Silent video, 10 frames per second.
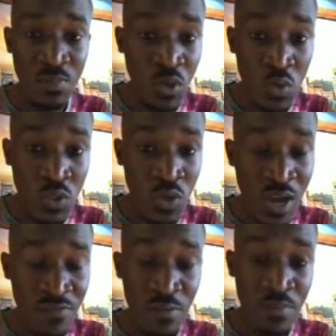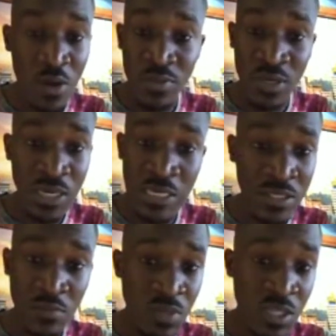Because you have a mouth, it
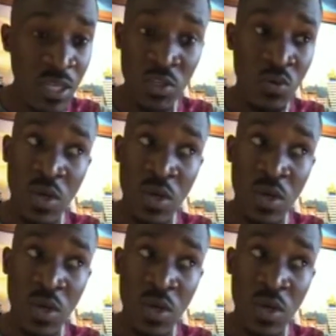doesn't mean that